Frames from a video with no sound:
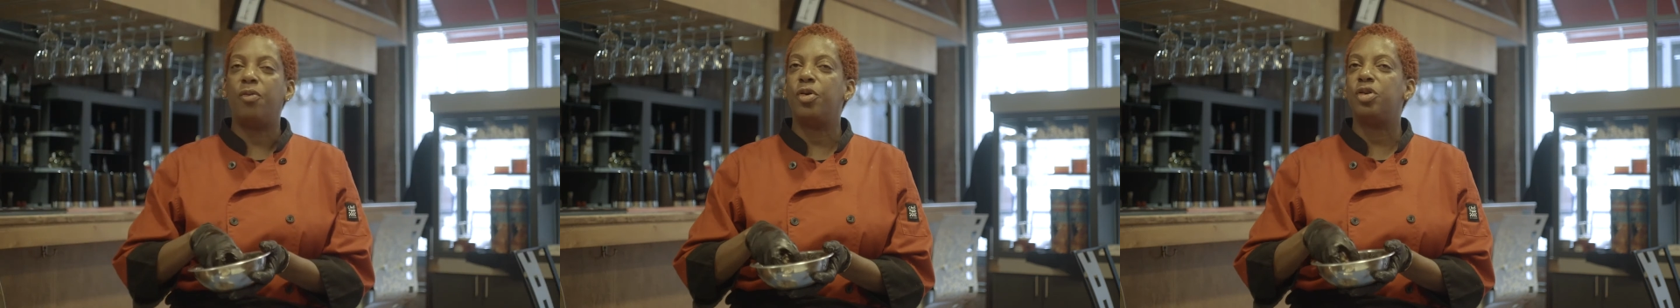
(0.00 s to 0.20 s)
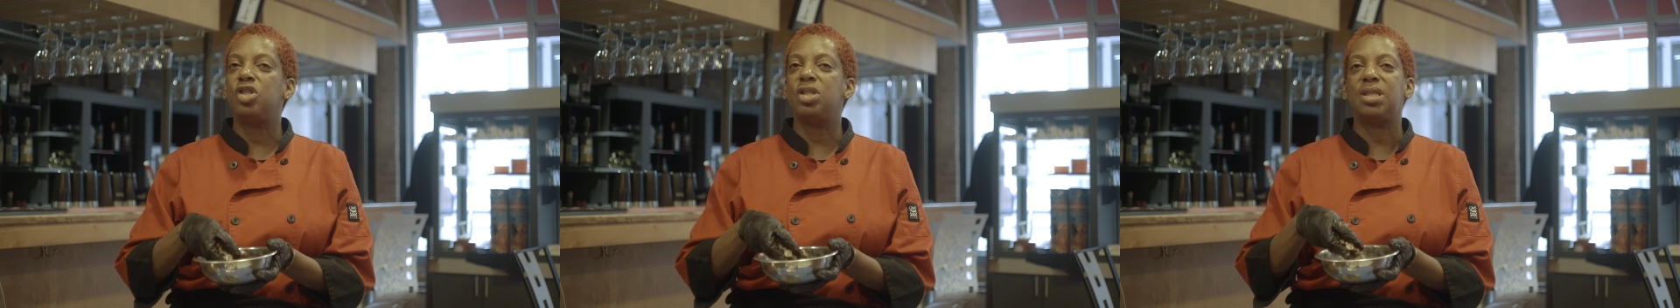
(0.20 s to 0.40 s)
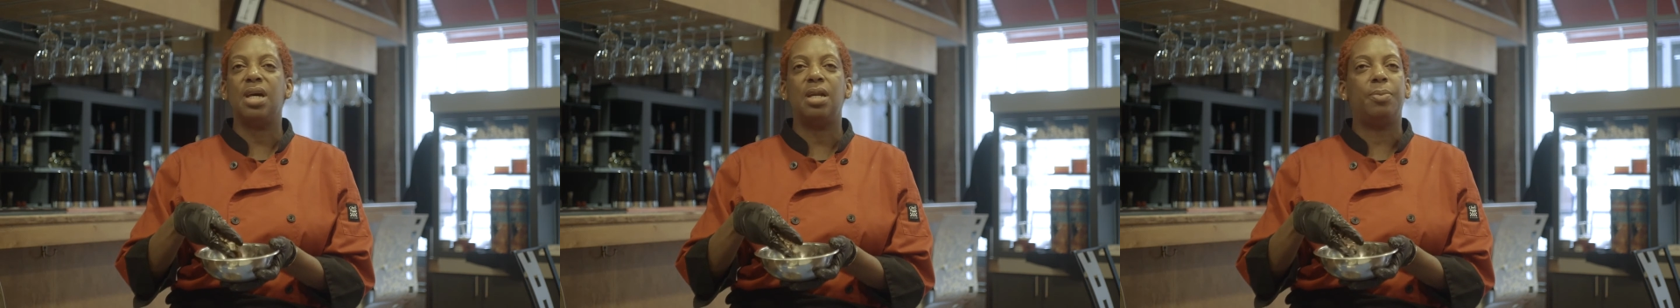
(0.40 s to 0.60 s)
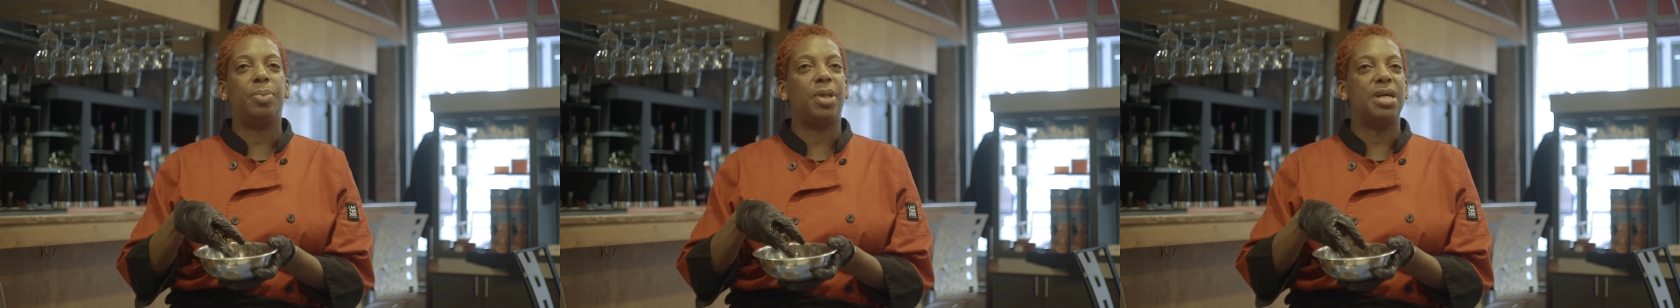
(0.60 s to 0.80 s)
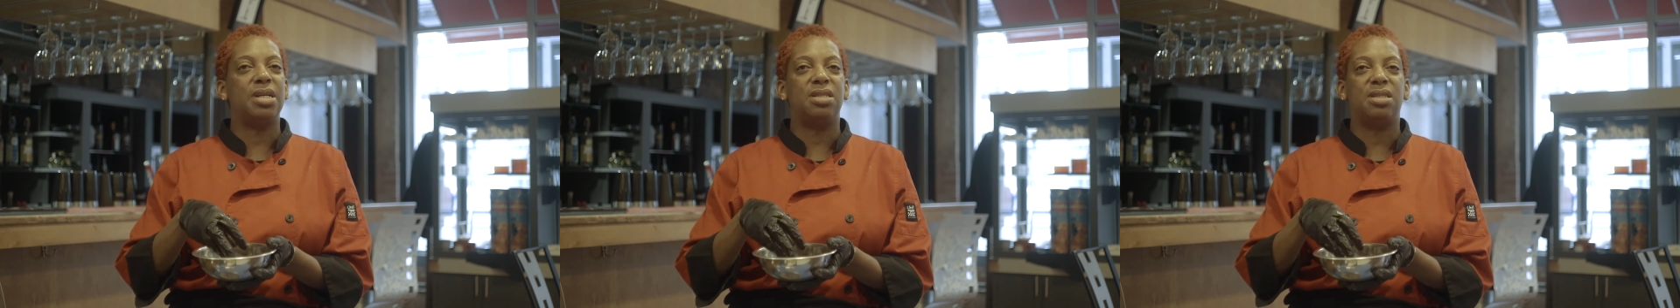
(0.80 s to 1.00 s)
we're just going to
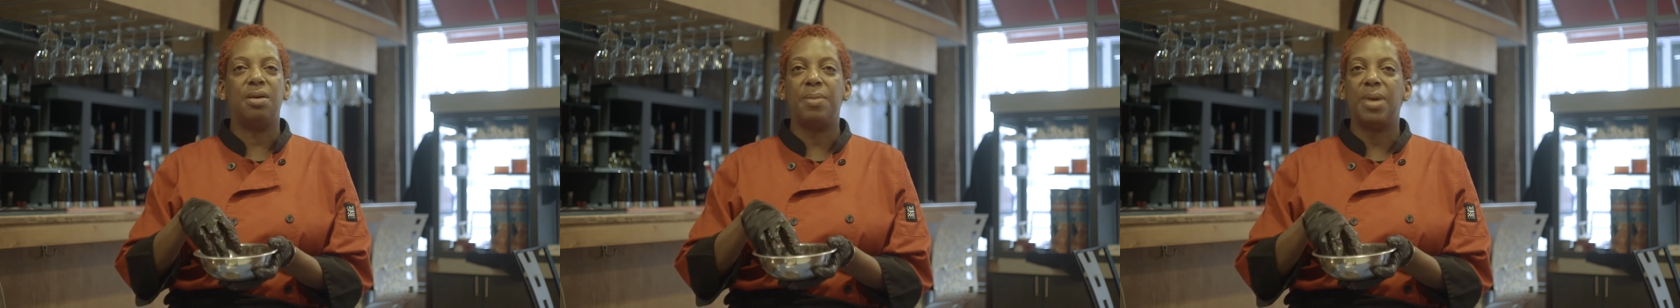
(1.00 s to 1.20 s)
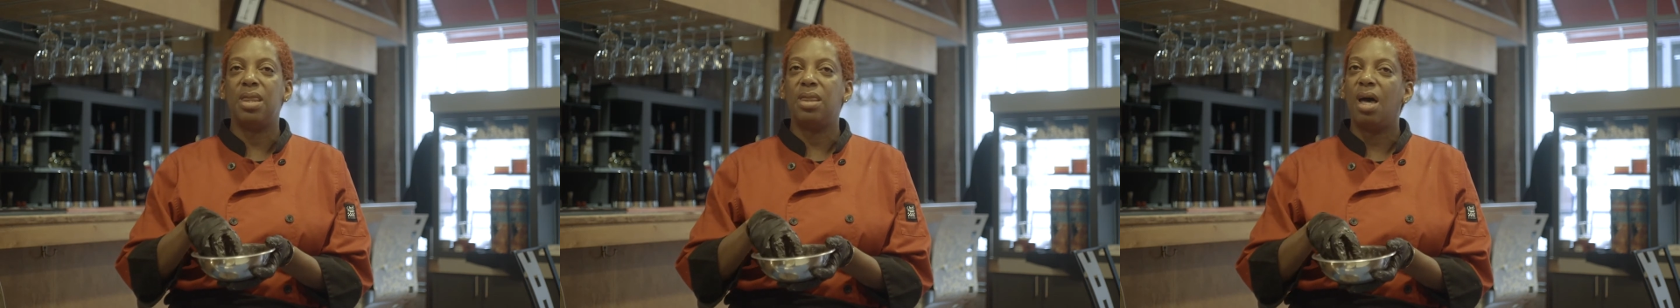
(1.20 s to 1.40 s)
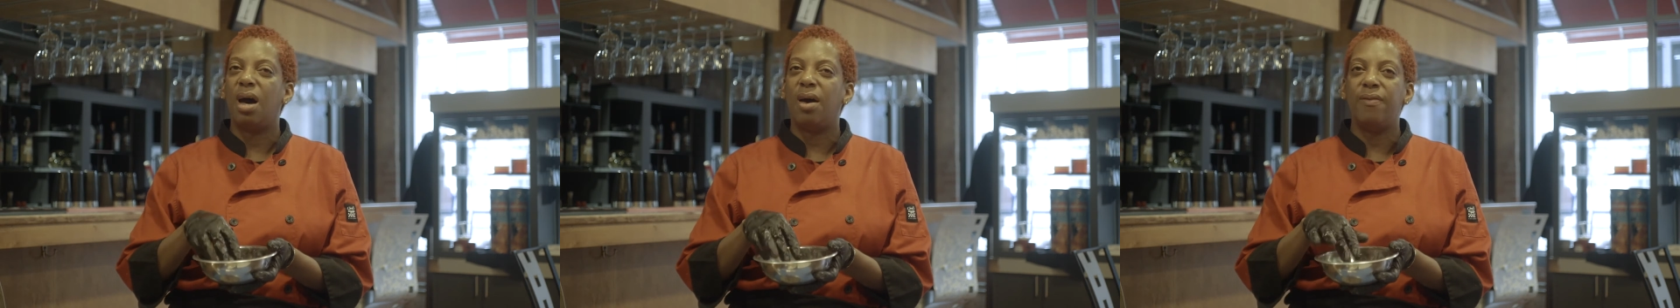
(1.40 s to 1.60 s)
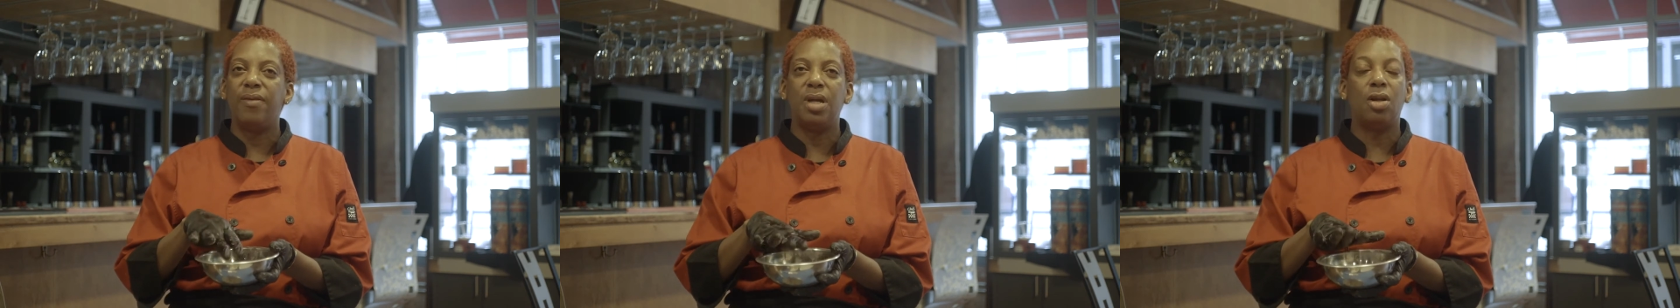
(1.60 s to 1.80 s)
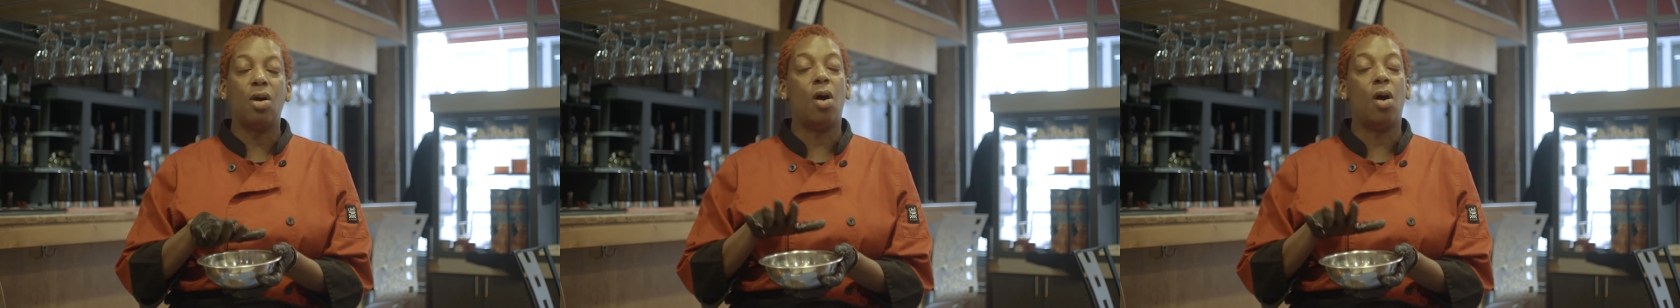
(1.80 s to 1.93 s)
place them in the oven